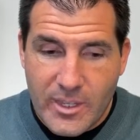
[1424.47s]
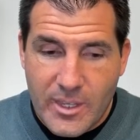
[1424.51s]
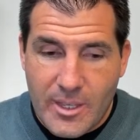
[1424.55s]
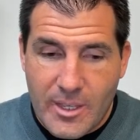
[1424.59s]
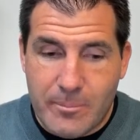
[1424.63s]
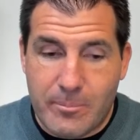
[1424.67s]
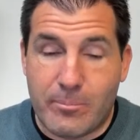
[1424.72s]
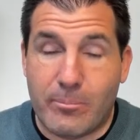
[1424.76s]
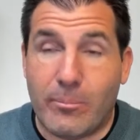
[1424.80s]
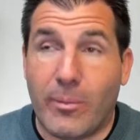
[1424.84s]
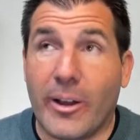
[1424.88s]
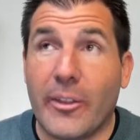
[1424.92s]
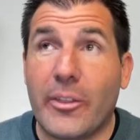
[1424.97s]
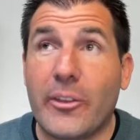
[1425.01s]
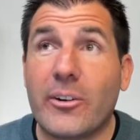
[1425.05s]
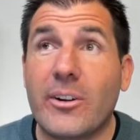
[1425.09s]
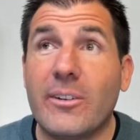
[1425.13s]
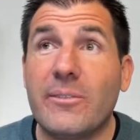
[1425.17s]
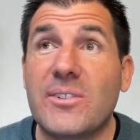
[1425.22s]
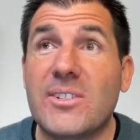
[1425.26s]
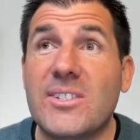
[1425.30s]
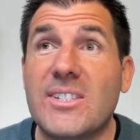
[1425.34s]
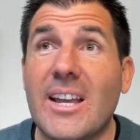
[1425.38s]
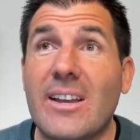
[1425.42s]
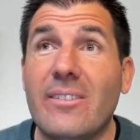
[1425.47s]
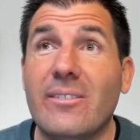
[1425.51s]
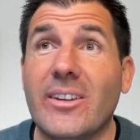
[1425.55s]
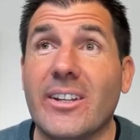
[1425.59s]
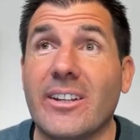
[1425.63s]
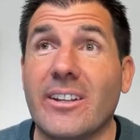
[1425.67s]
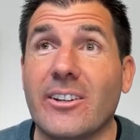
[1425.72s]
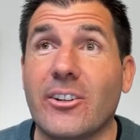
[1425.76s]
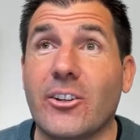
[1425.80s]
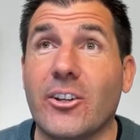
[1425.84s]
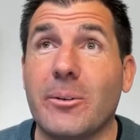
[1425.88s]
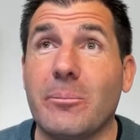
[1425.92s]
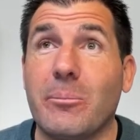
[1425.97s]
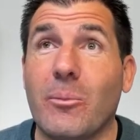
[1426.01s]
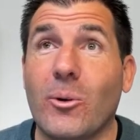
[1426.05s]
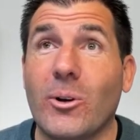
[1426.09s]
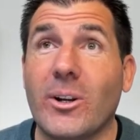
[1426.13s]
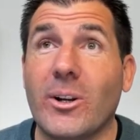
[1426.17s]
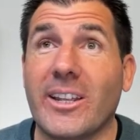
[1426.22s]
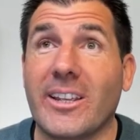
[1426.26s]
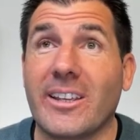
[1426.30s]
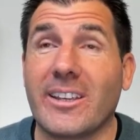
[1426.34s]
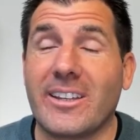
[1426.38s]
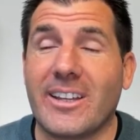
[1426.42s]
Mother of Seven, good
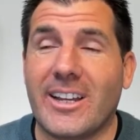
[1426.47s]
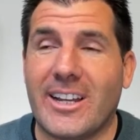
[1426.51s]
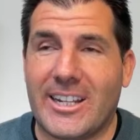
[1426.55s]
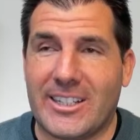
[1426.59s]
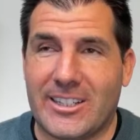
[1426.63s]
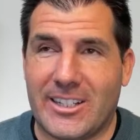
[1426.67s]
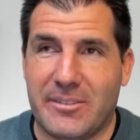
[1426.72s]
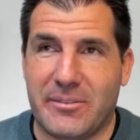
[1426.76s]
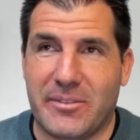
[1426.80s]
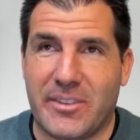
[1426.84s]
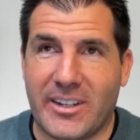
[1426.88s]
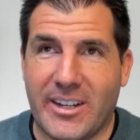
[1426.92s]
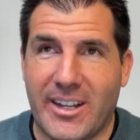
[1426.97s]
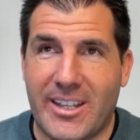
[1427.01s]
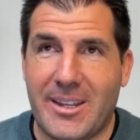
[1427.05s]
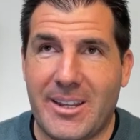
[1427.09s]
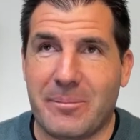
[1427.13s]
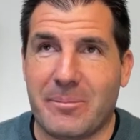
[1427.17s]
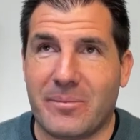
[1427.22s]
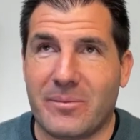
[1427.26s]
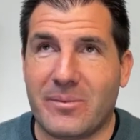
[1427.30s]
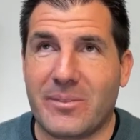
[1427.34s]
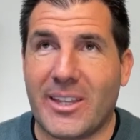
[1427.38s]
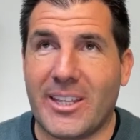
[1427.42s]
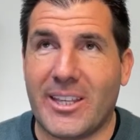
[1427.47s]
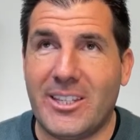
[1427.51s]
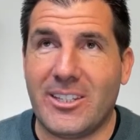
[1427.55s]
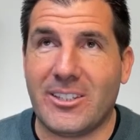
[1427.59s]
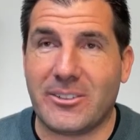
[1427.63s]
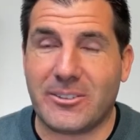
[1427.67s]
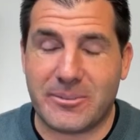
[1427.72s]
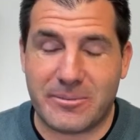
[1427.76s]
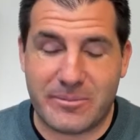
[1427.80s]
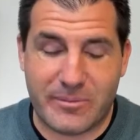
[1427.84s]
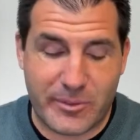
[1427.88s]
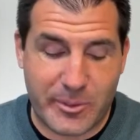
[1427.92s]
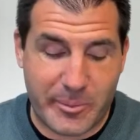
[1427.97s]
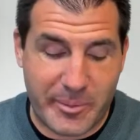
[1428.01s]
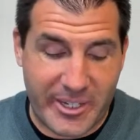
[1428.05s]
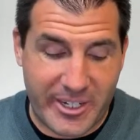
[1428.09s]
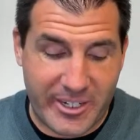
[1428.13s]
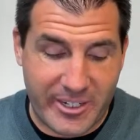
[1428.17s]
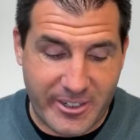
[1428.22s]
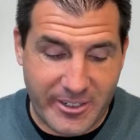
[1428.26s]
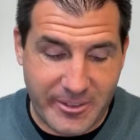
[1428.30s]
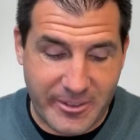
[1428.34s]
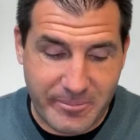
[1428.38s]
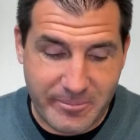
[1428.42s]
morning. I love the name. Thank you for
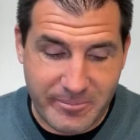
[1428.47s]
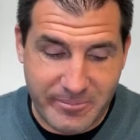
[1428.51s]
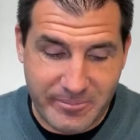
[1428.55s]
being here.